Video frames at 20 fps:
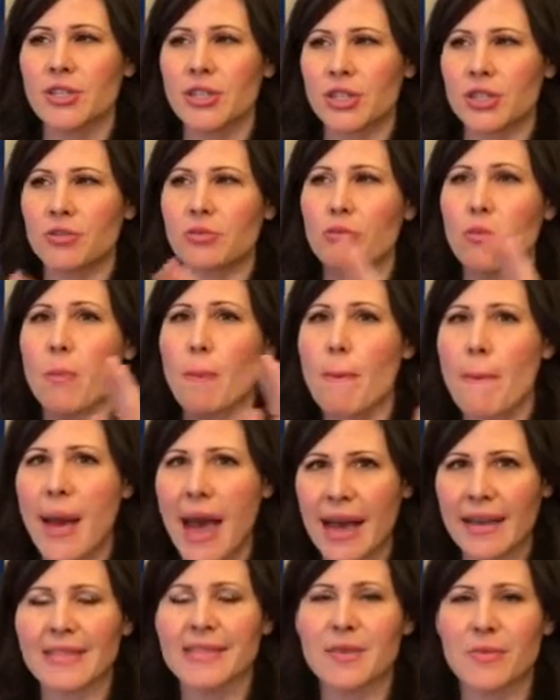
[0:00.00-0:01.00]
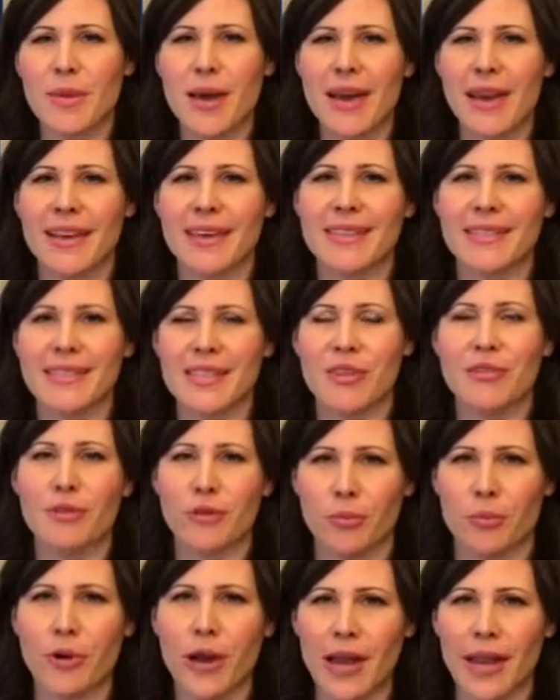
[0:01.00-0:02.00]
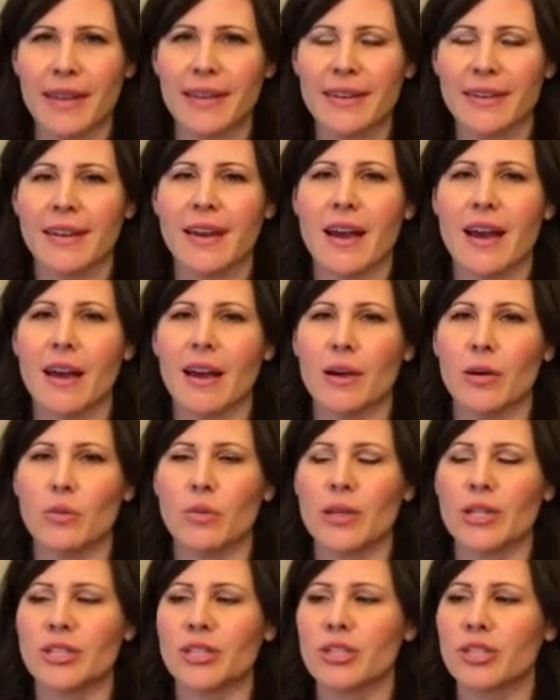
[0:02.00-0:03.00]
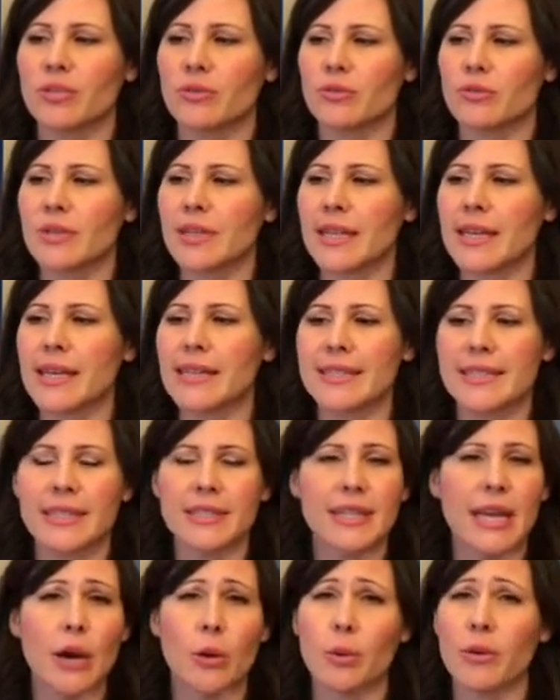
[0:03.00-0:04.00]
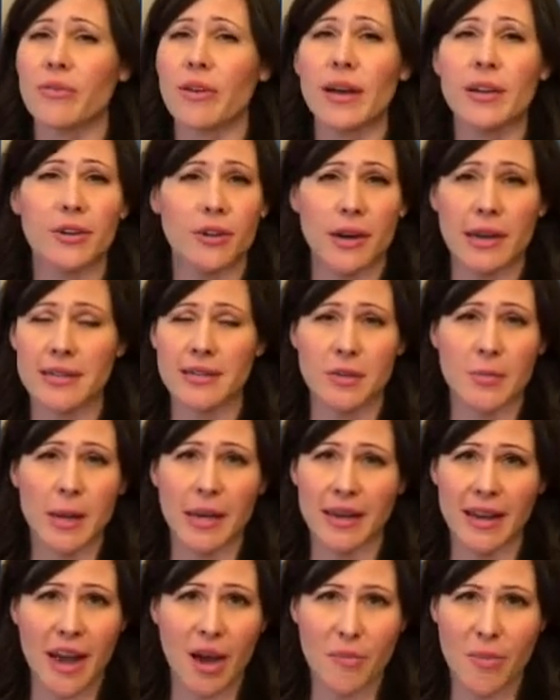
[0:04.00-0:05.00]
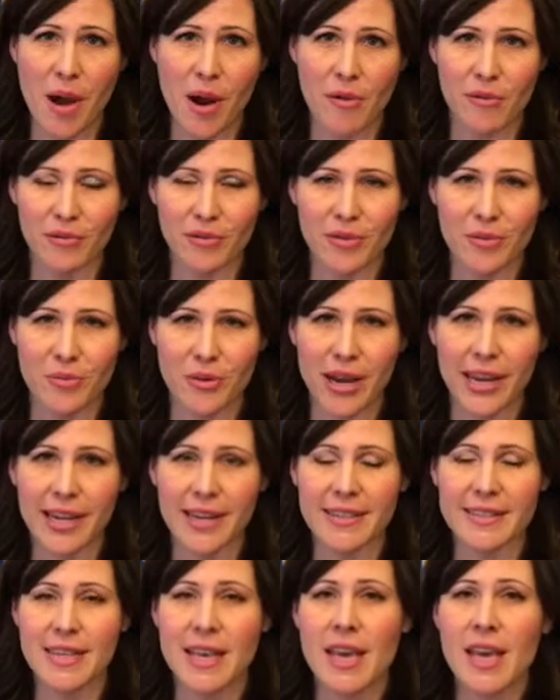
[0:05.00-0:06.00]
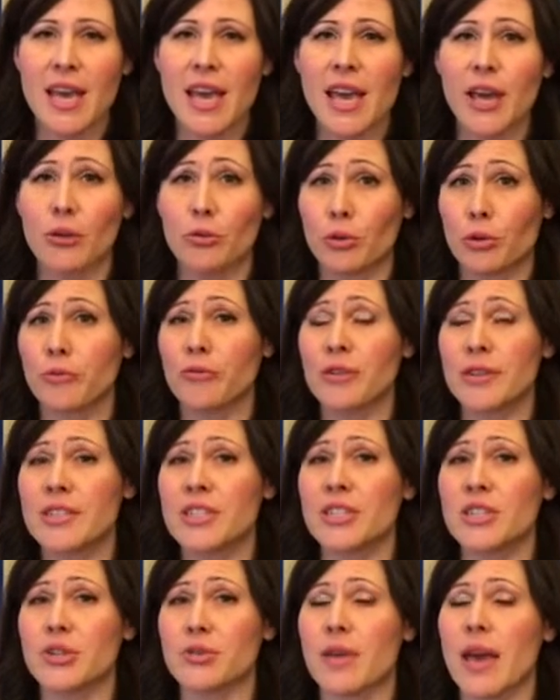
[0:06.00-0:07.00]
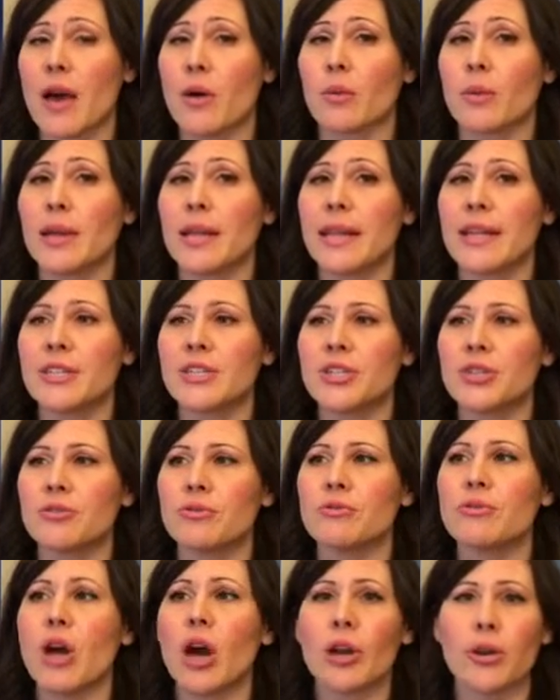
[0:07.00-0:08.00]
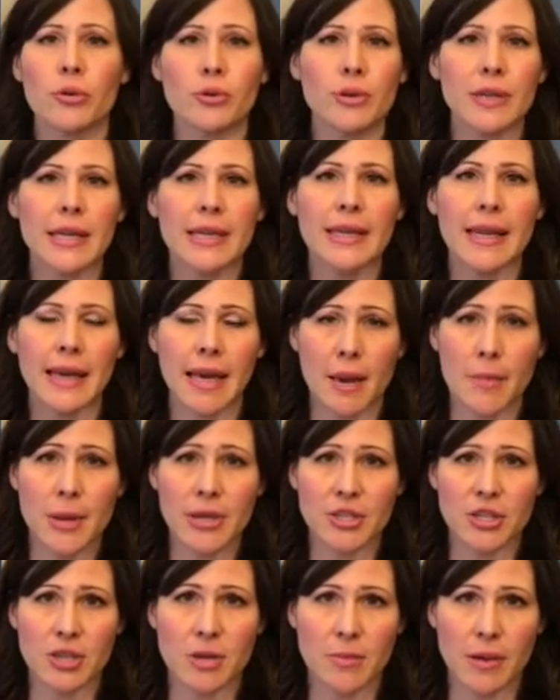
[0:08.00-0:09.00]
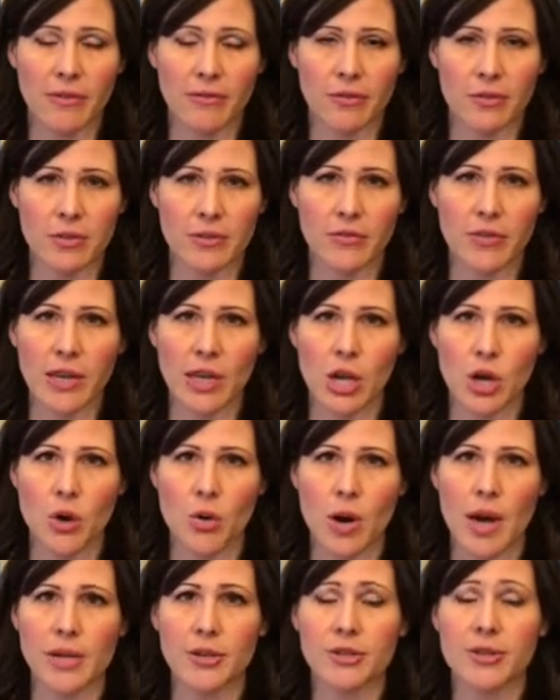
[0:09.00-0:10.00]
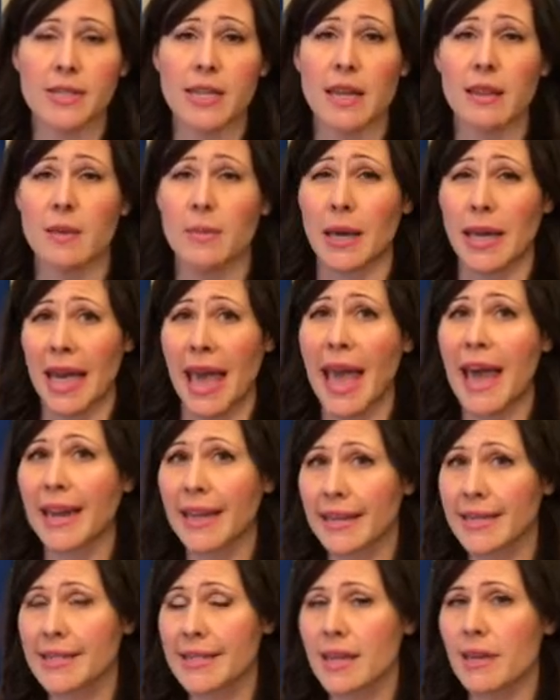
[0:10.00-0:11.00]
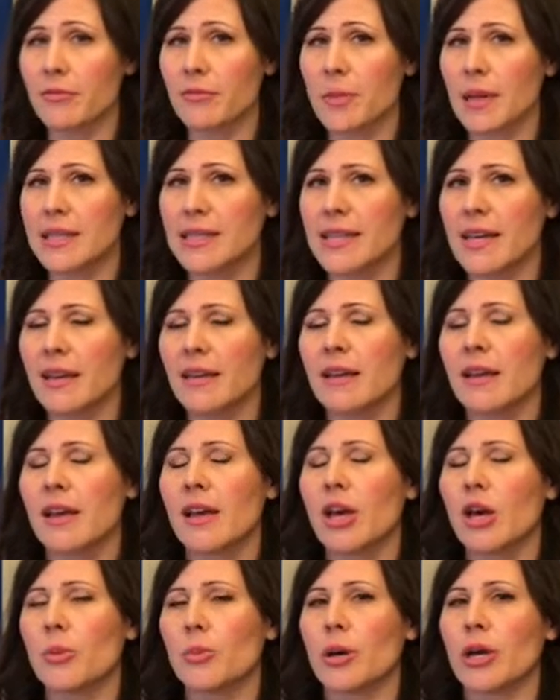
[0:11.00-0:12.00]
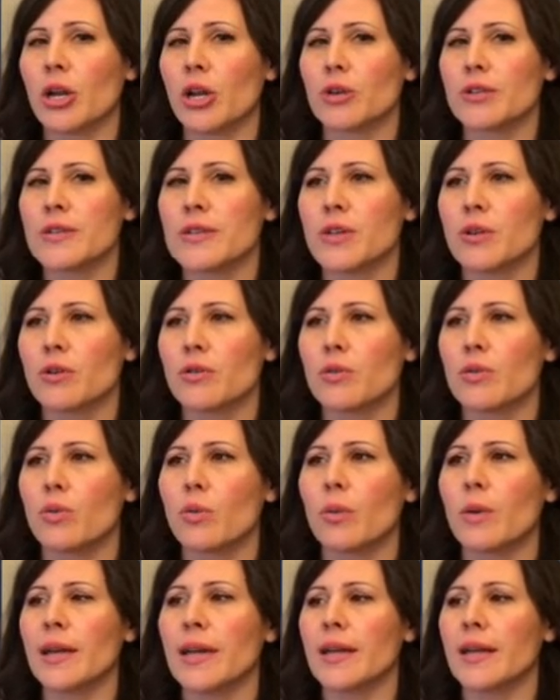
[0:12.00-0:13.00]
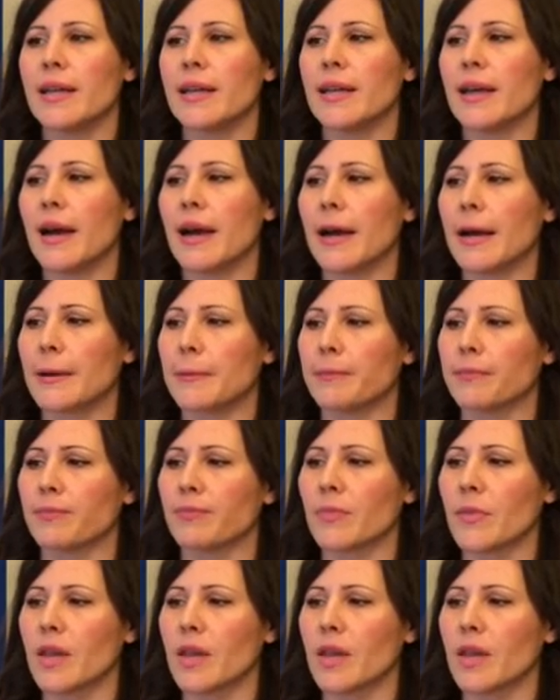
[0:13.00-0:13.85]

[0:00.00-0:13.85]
to maximize their brain, uh, which really until now we've underestimated how powerful the brain is. In order for us to do that, we need to not only, like I mentioned in my first video, understand the mechanics of mindset, but also we um,